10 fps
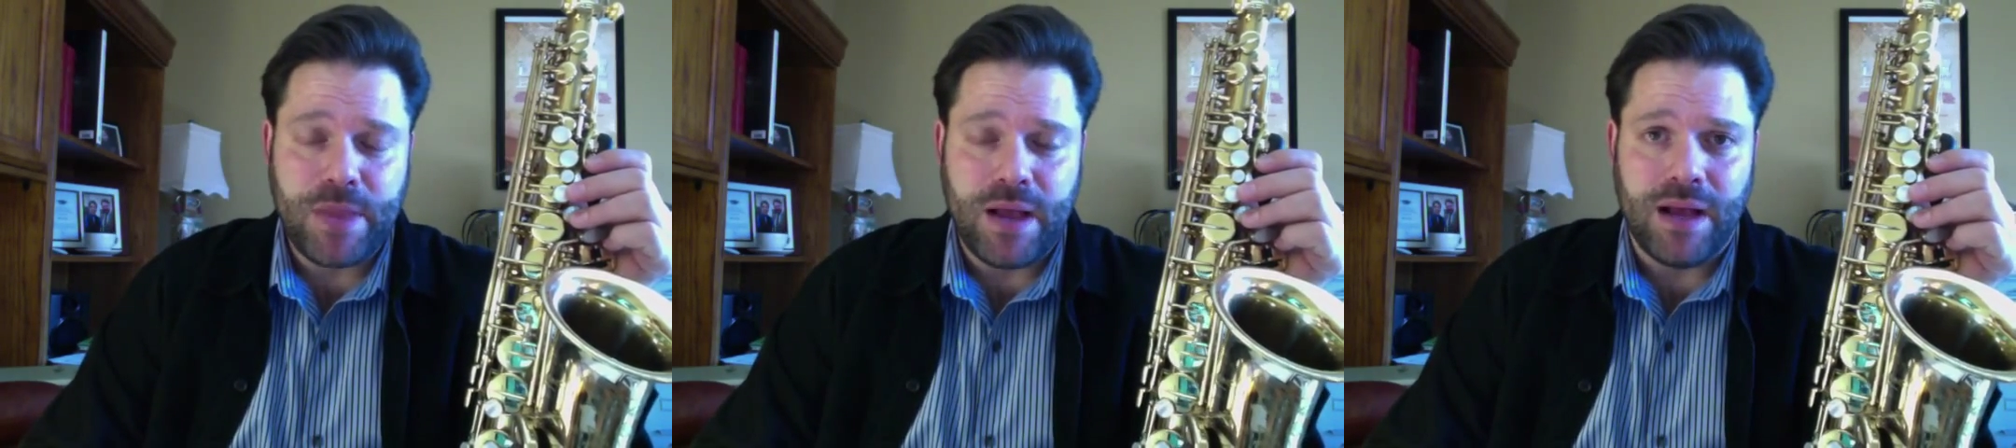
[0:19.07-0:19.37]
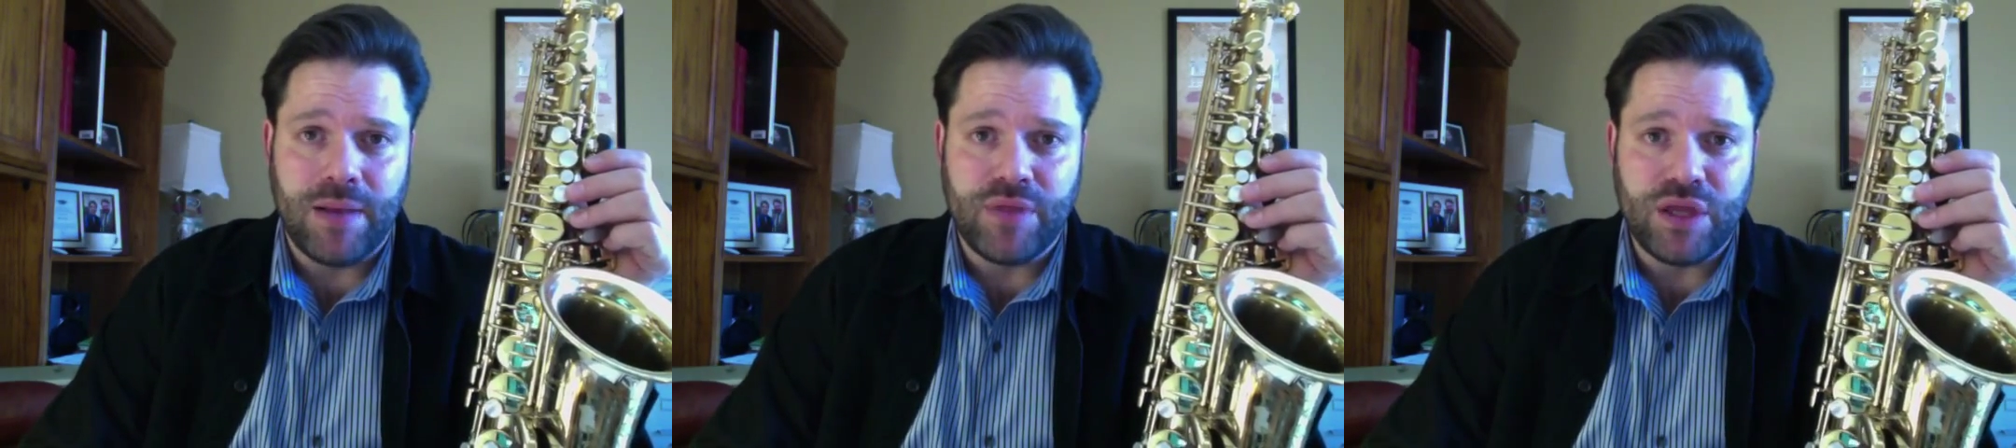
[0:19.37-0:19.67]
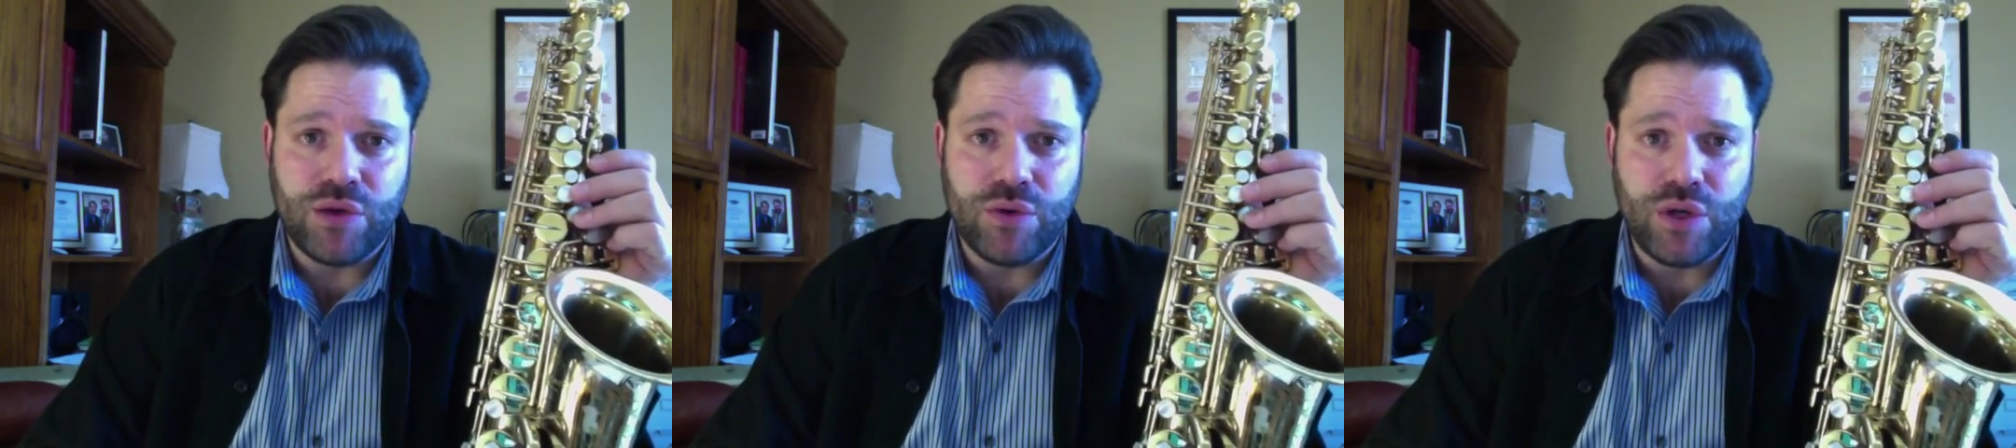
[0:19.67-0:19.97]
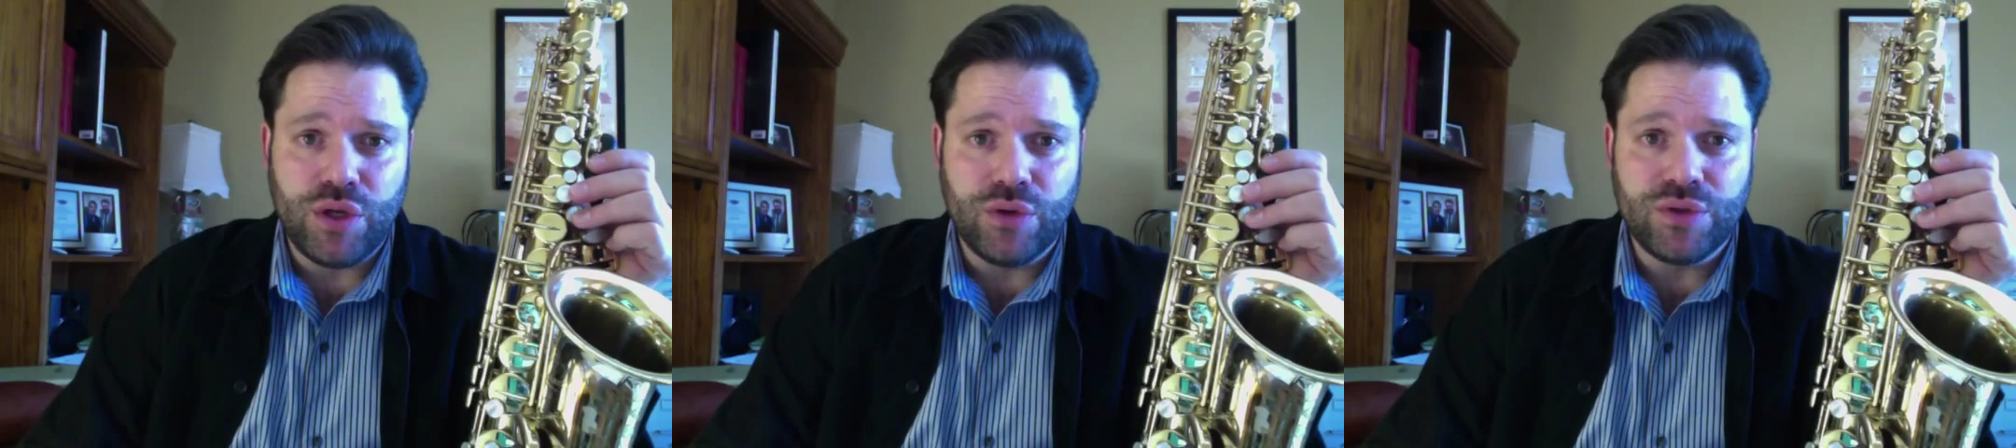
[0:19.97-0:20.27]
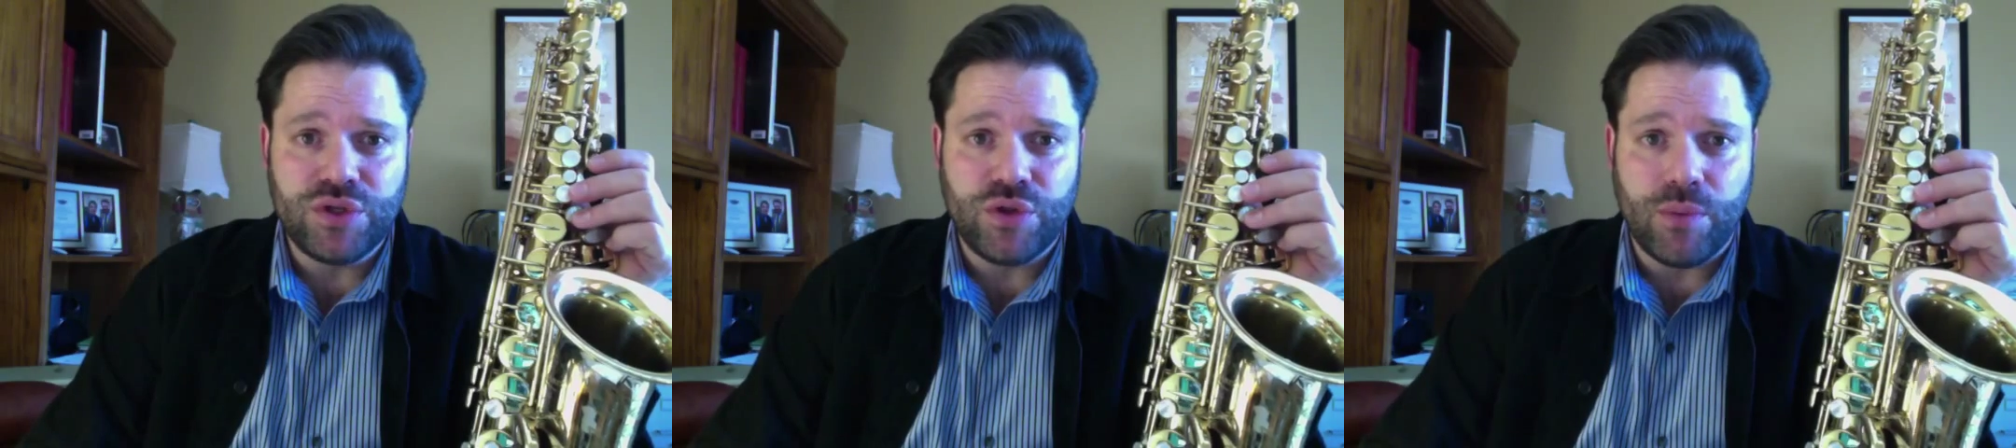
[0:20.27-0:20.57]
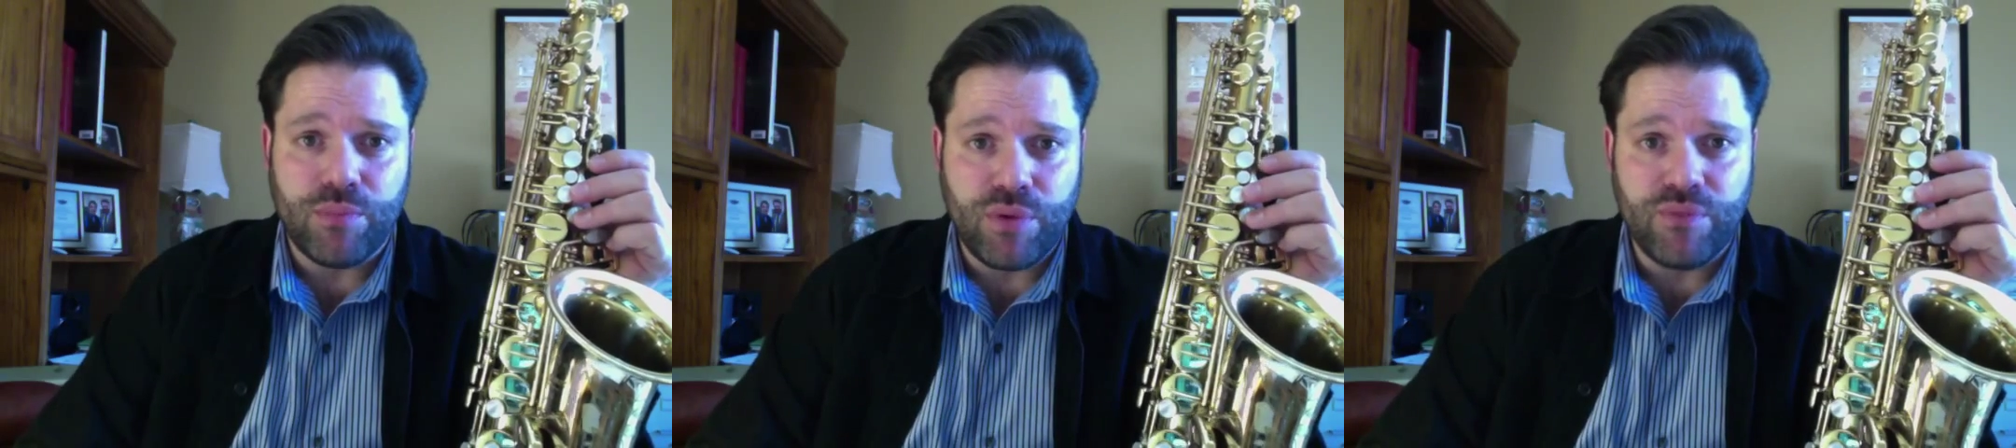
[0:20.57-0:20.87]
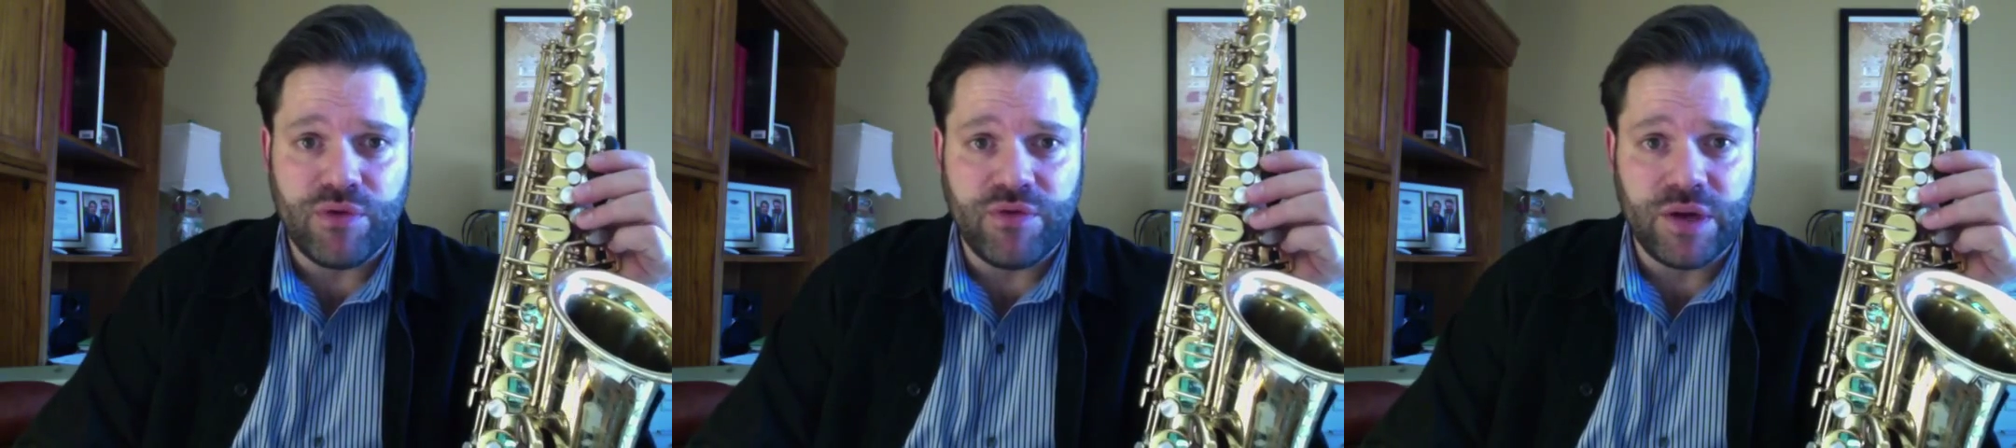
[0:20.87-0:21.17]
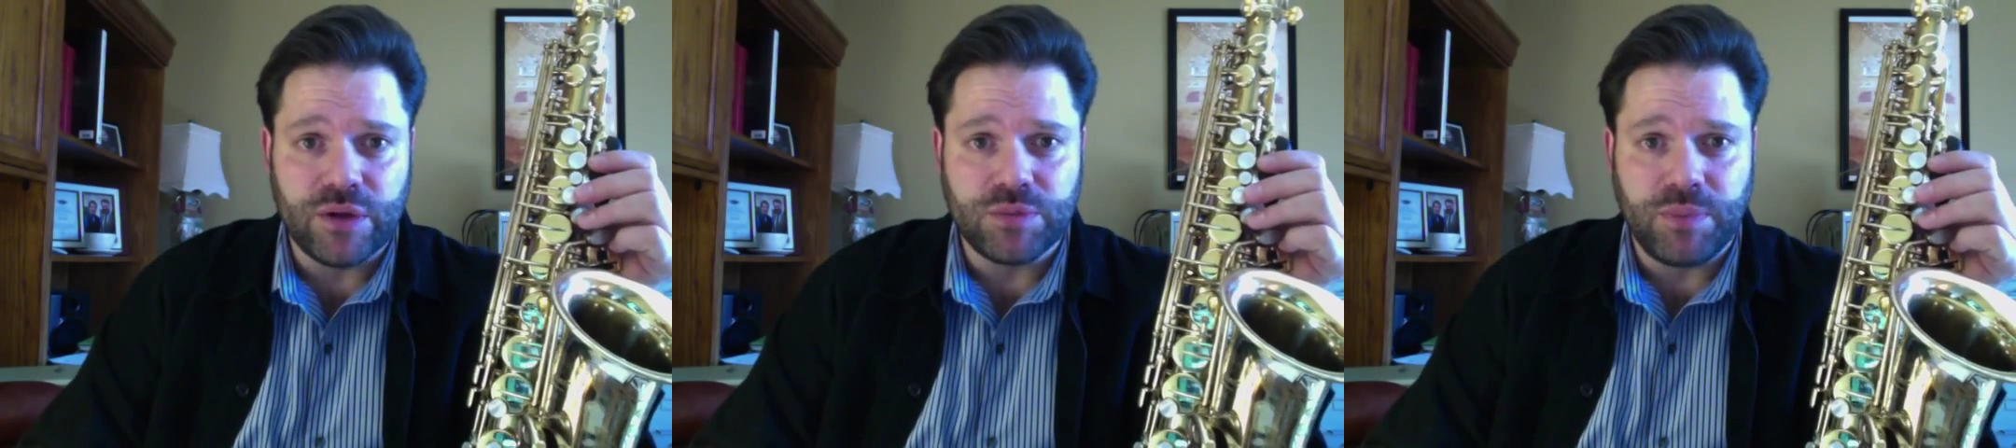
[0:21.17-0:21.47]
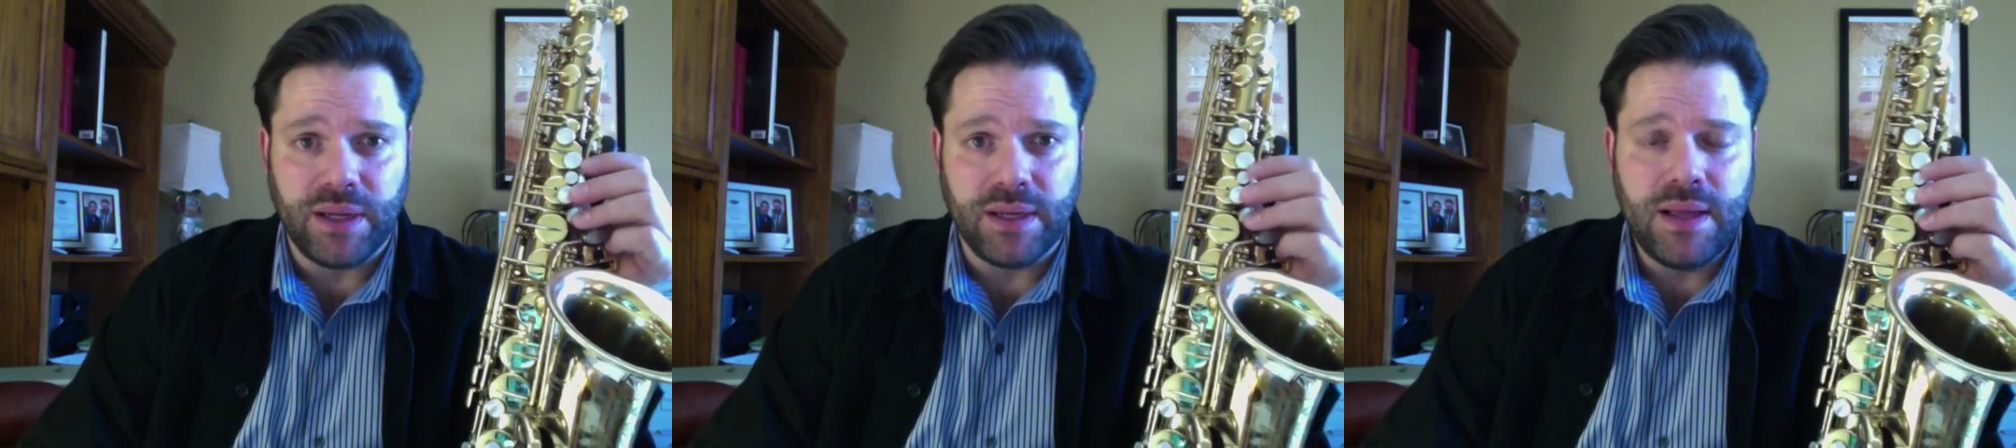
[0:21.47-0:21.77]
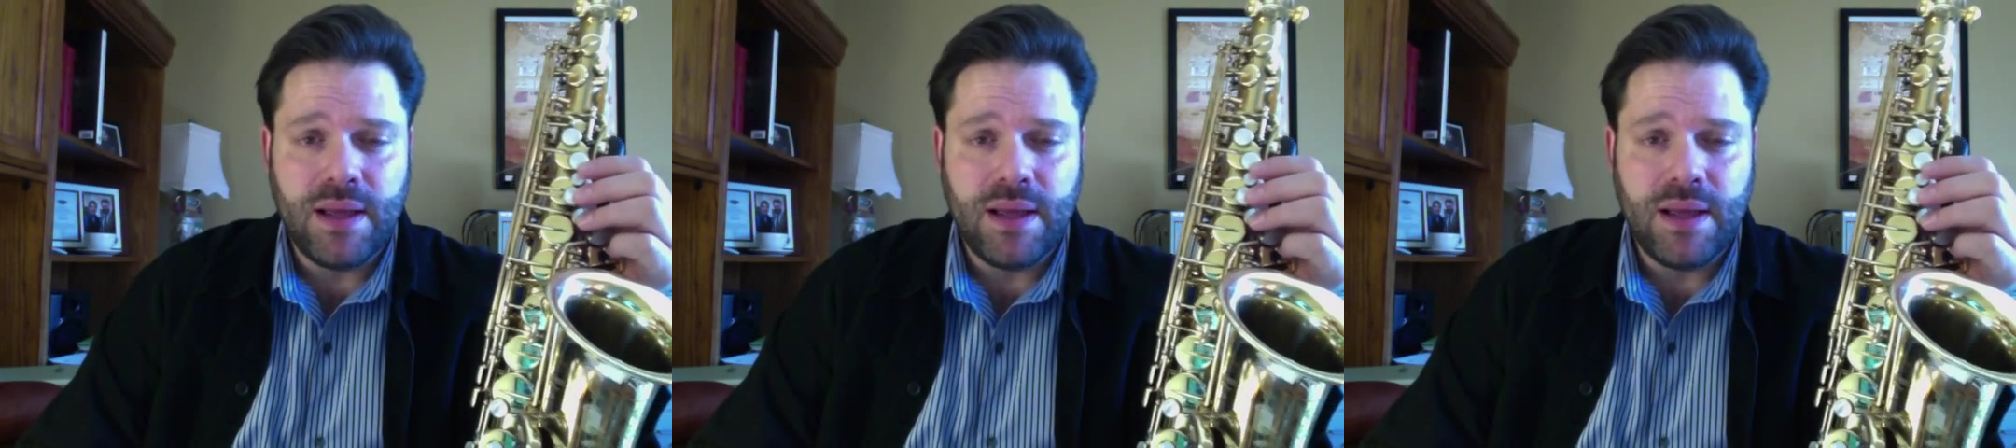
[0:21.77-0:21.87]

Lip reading: that you can use to improve your finger speed,